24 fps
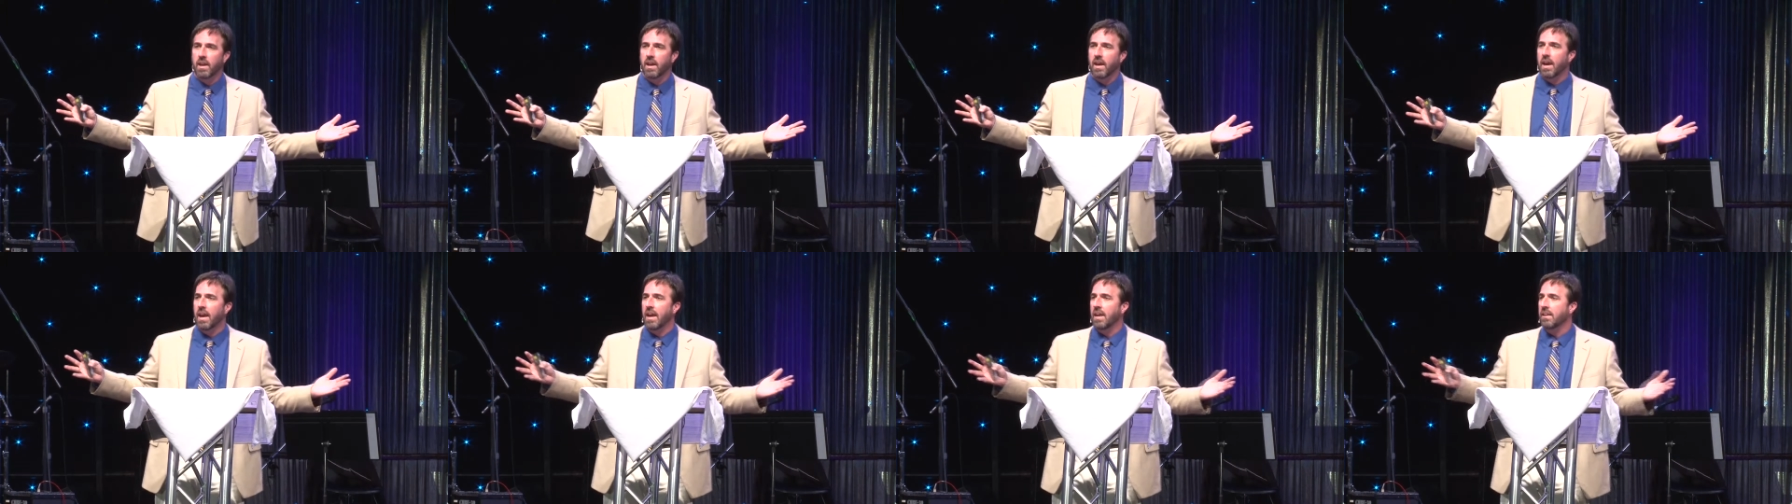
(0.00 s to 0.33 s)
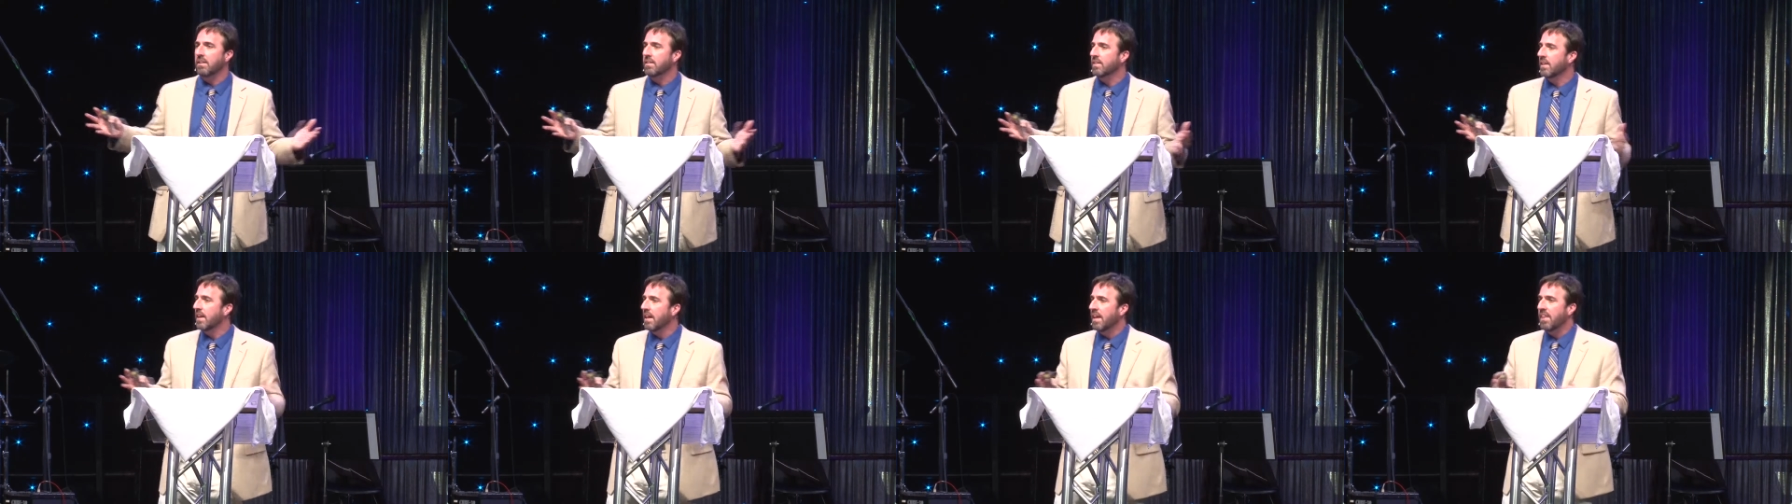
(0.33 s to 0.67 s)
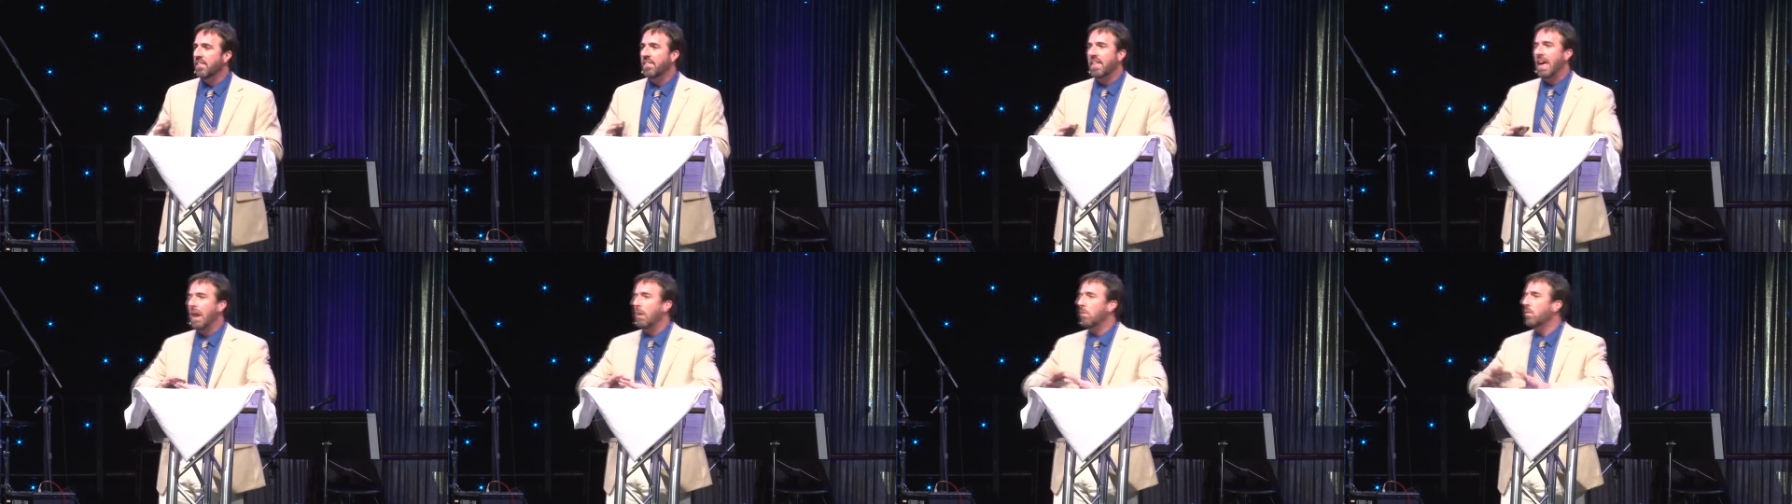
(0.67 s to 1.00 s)
and
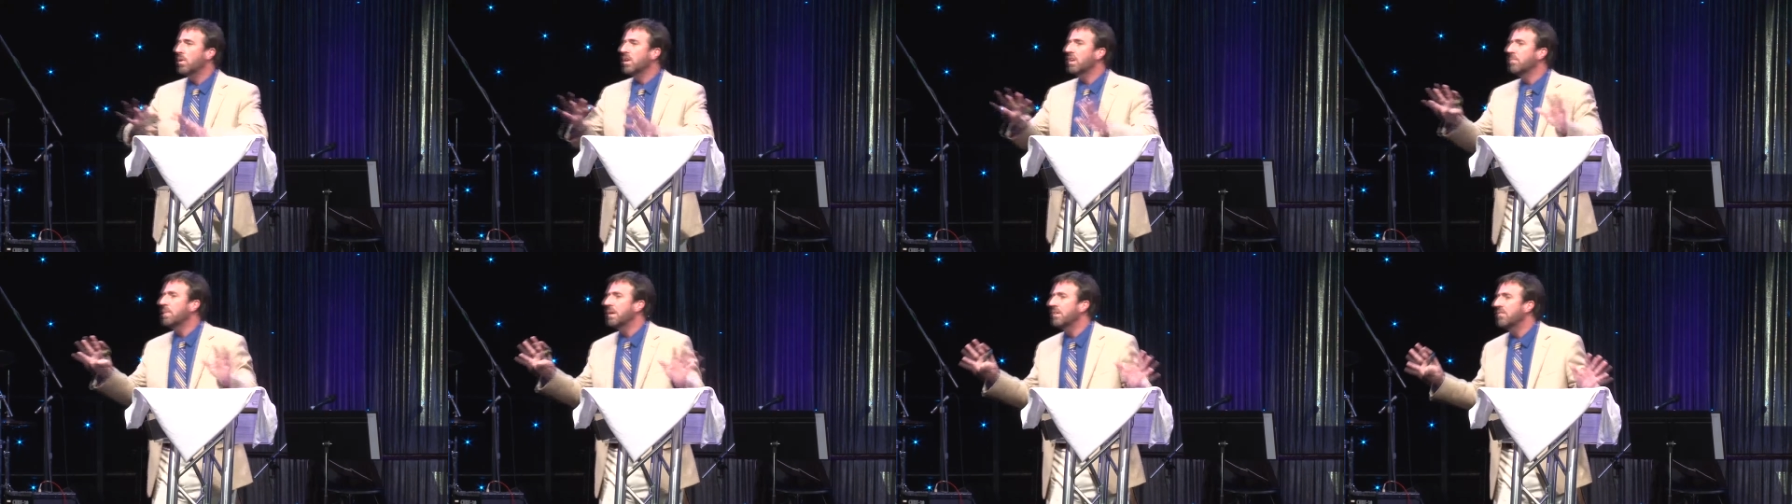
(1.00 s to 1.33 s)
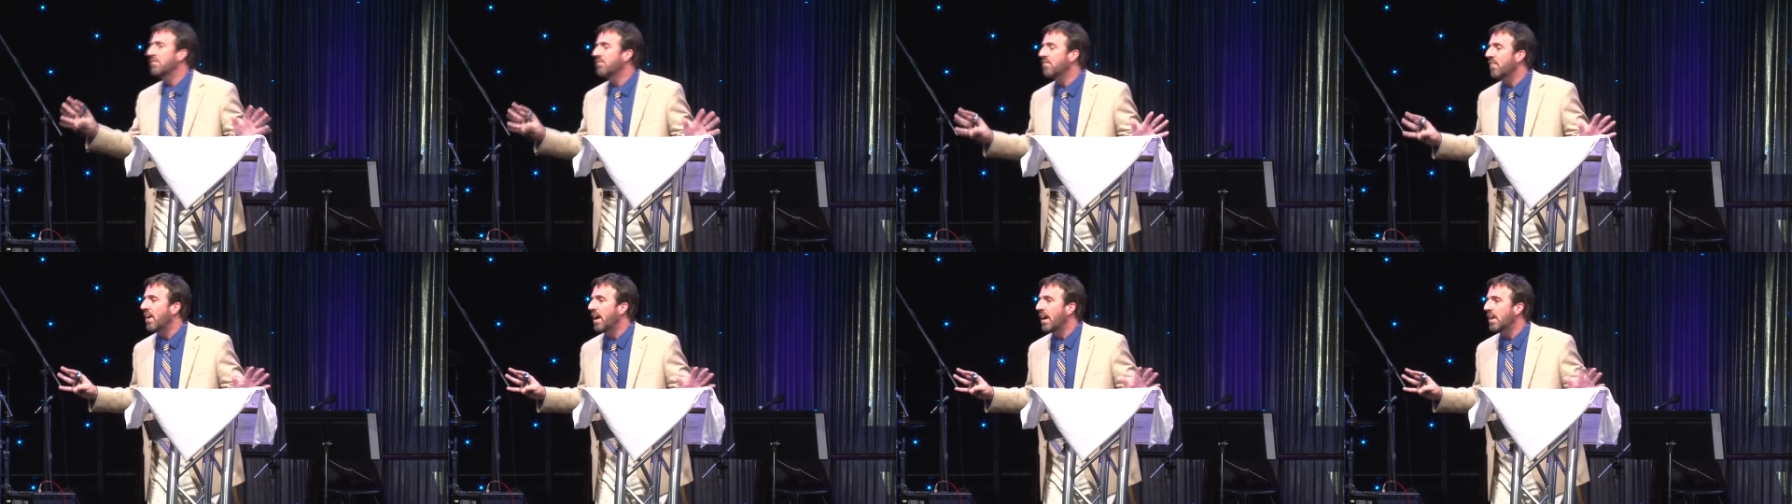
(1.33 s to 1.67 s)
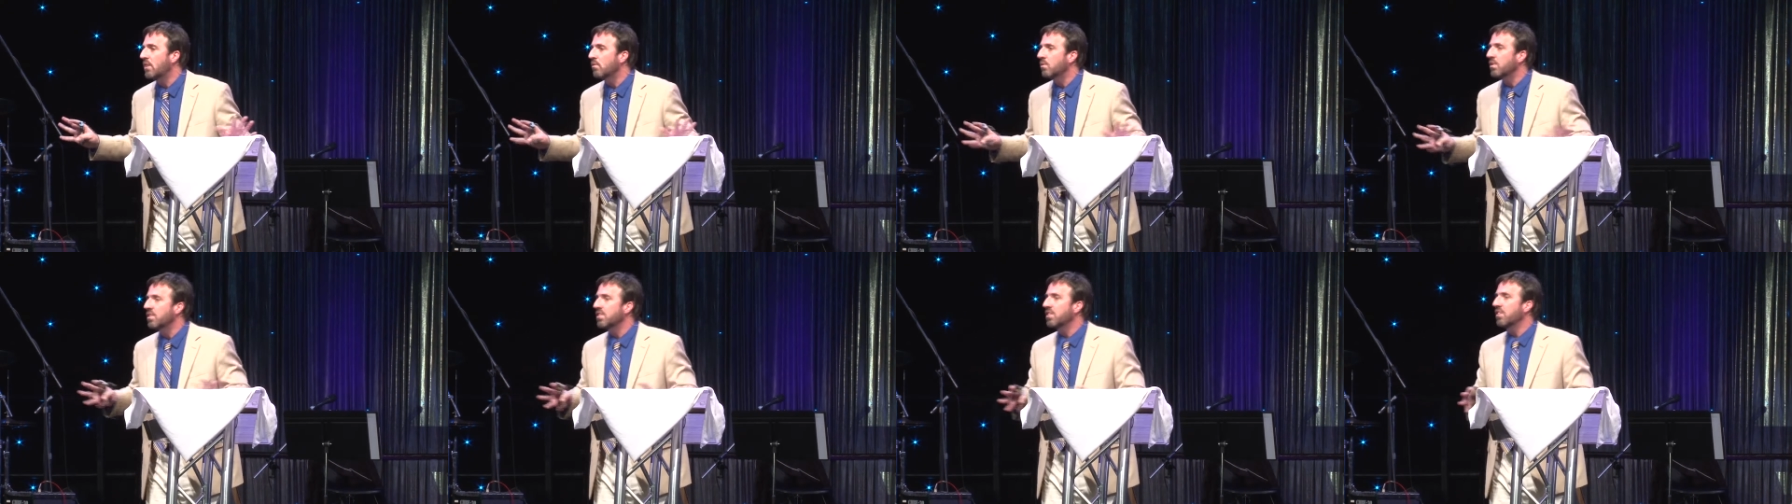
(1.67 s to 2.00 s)
that would have been fine
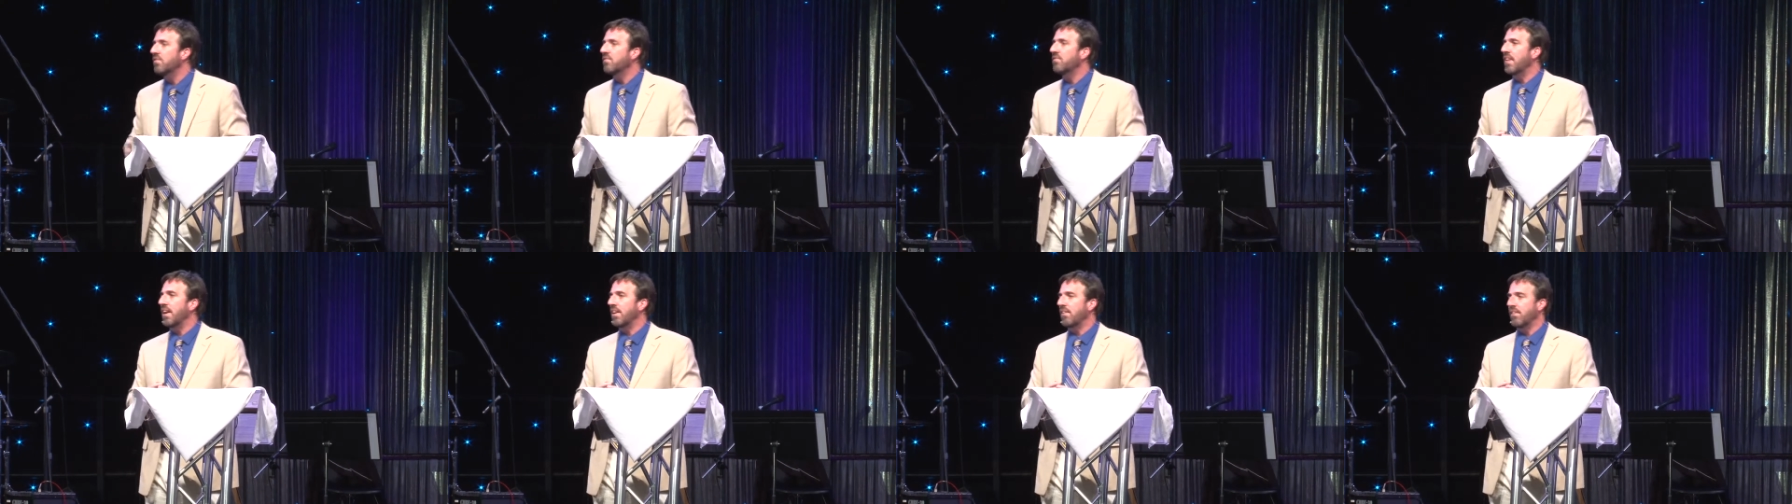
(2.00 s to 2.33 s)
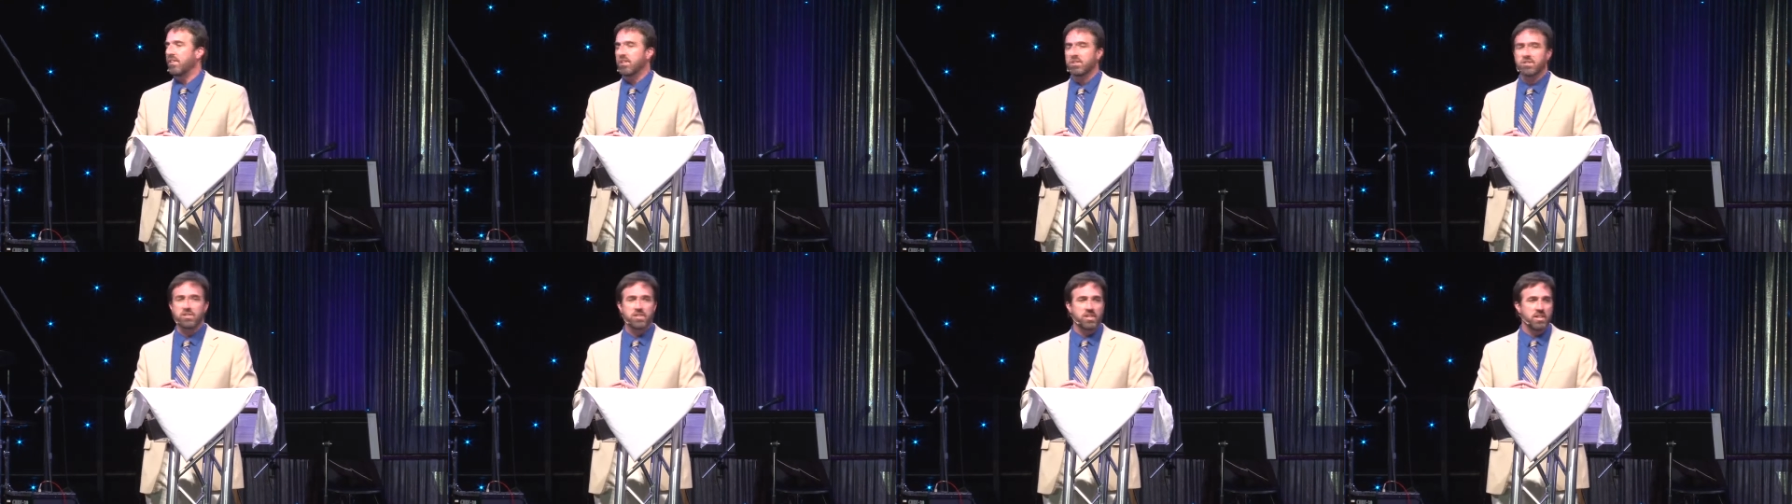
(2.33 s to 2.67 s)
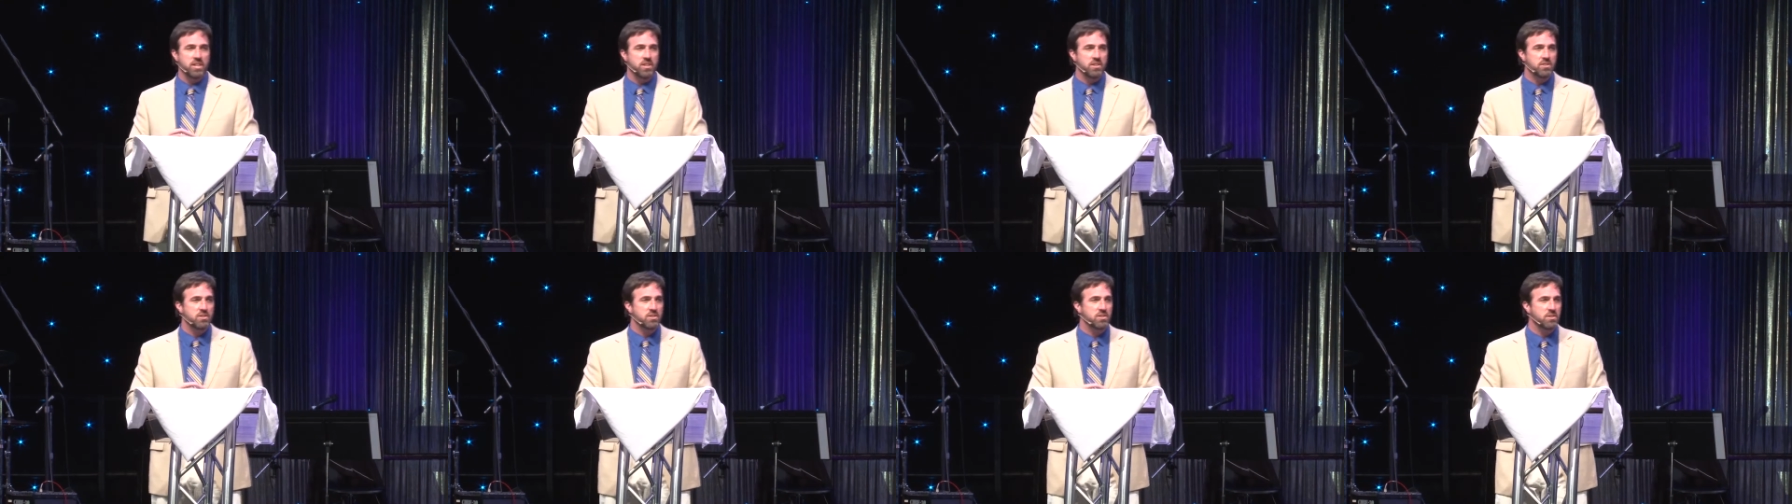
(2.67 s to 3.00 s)
with the
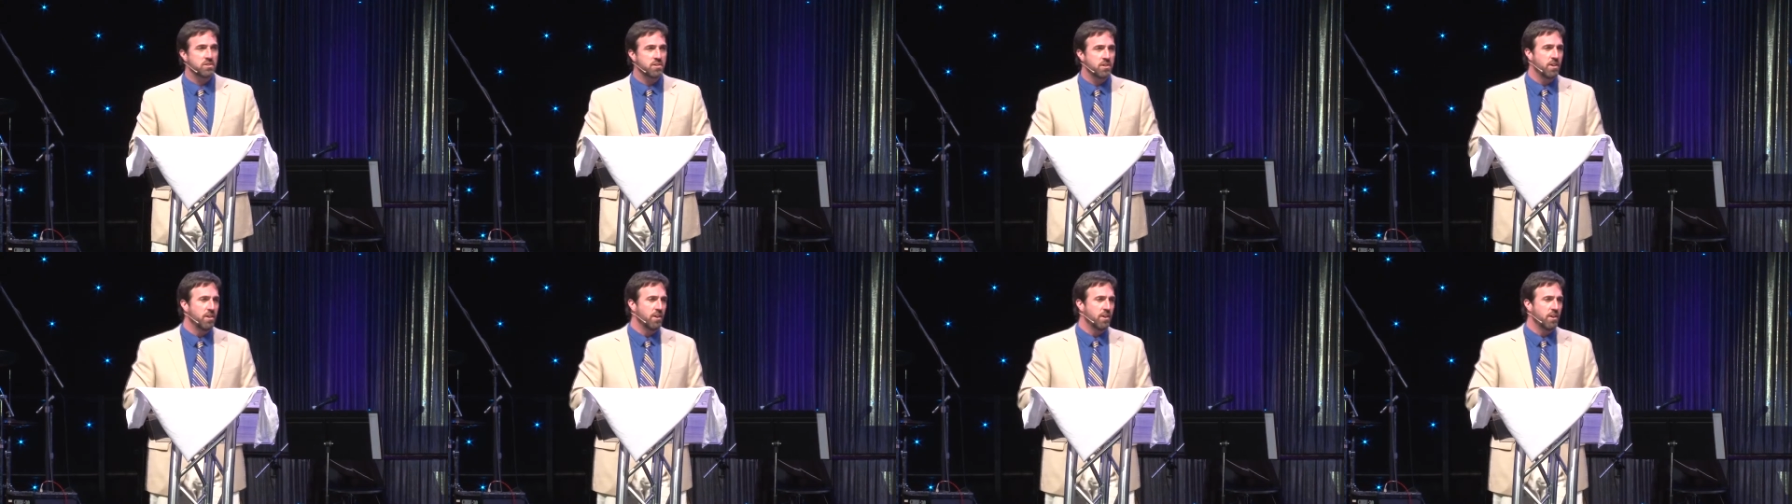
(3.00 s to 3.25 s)
Pharisees.